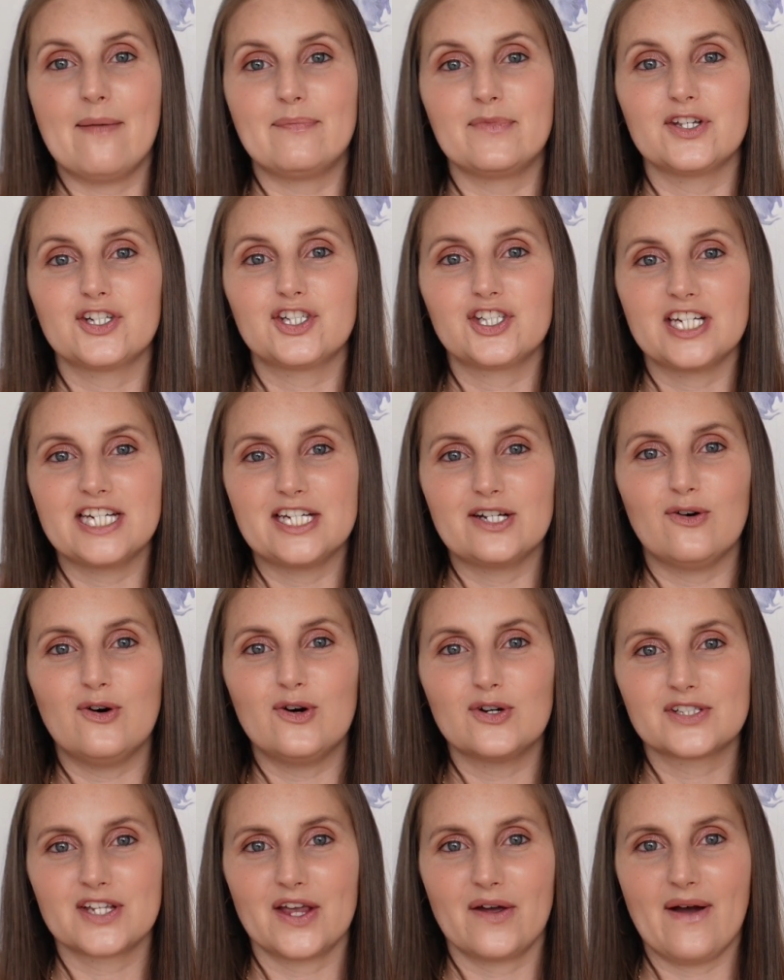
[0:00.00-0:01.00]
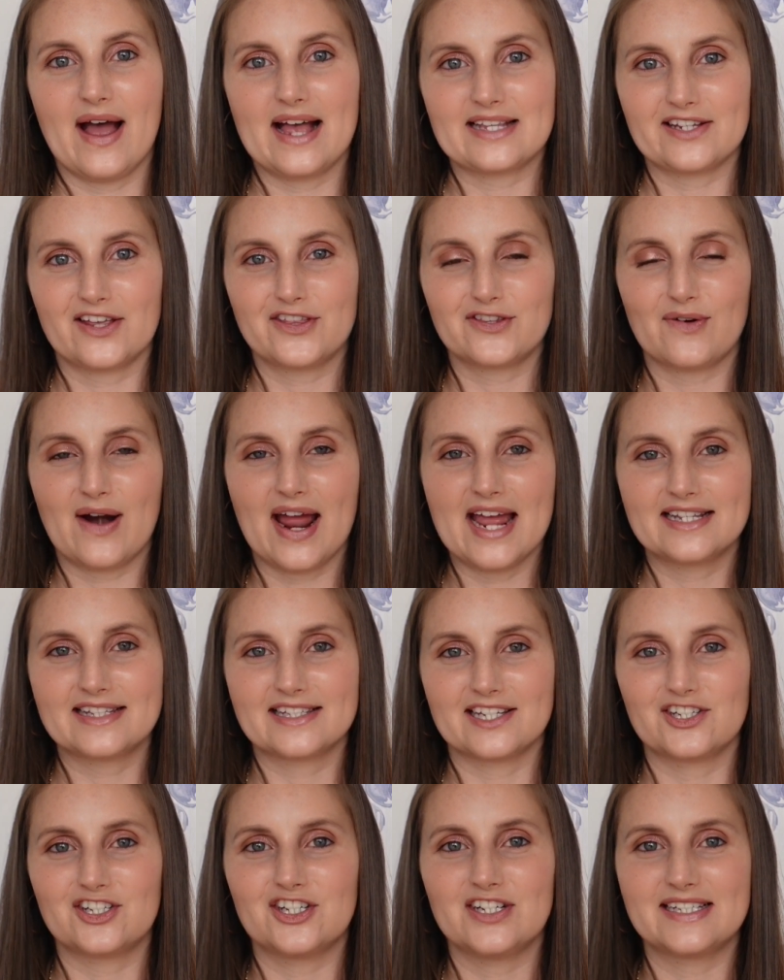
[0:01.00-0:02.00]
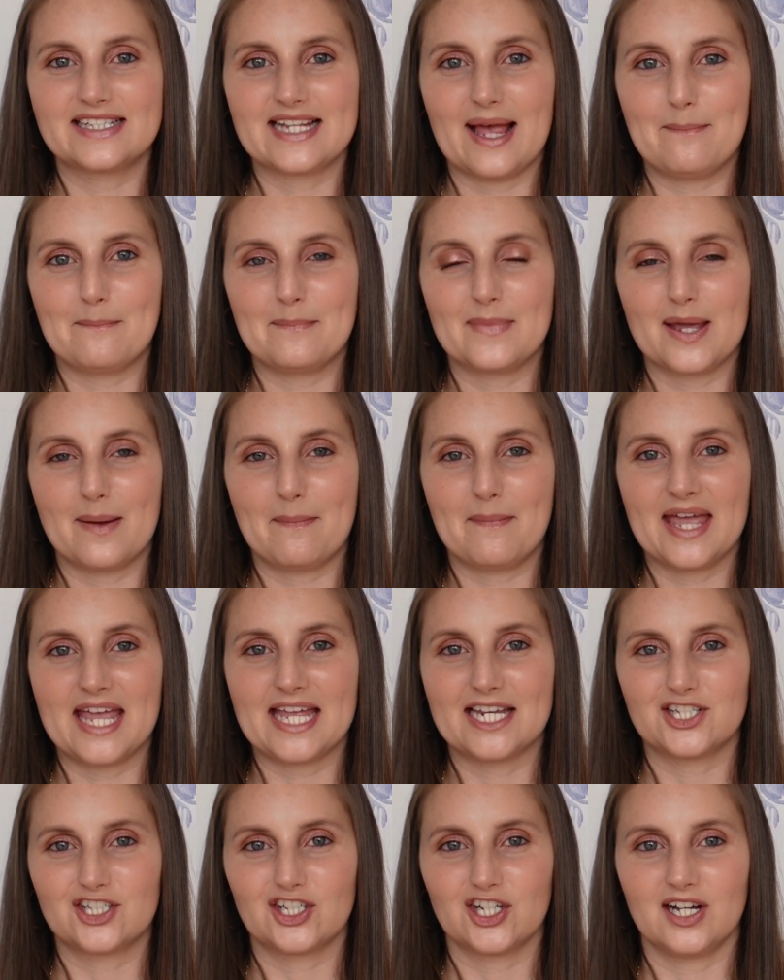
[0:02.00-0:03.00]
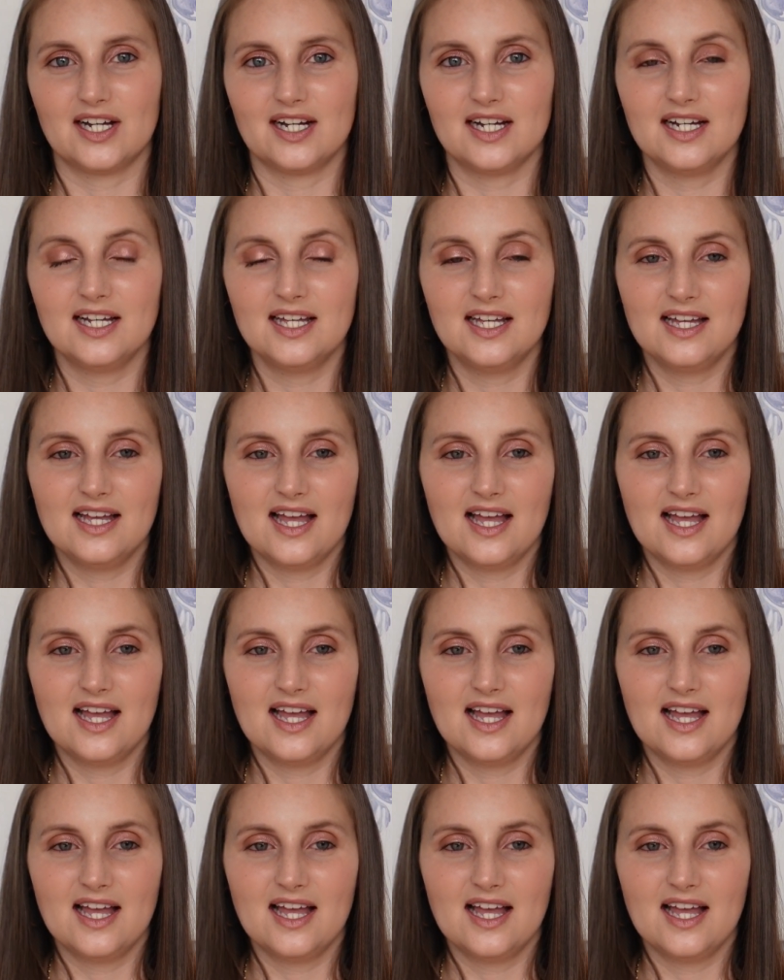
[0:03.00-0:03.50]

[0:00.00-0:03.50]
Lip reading: She also has her threads, and she sent me a picture.